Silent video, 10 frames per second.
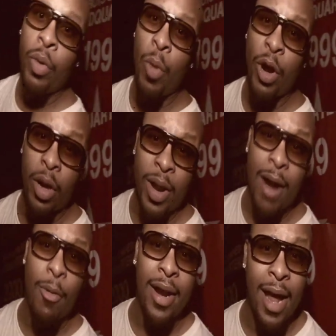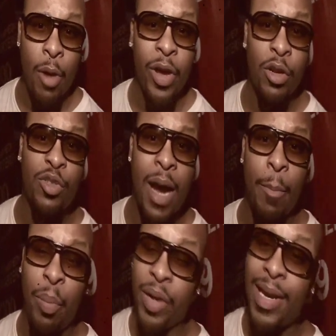We're working on that right now. We're gonna
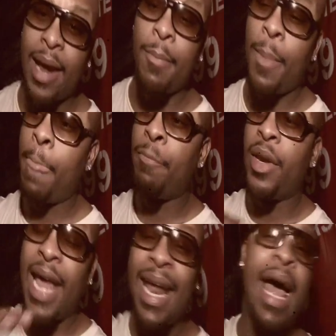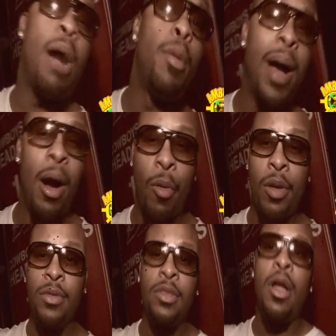try and put that, that album out
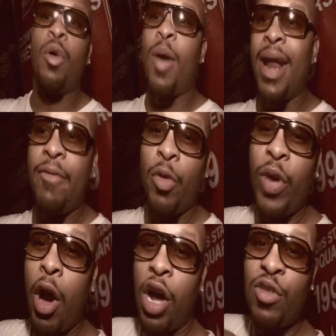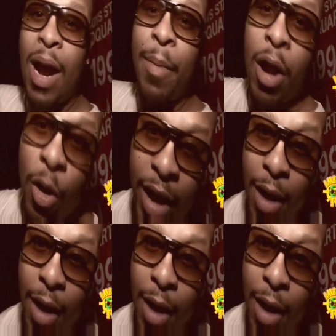right after we all drop our own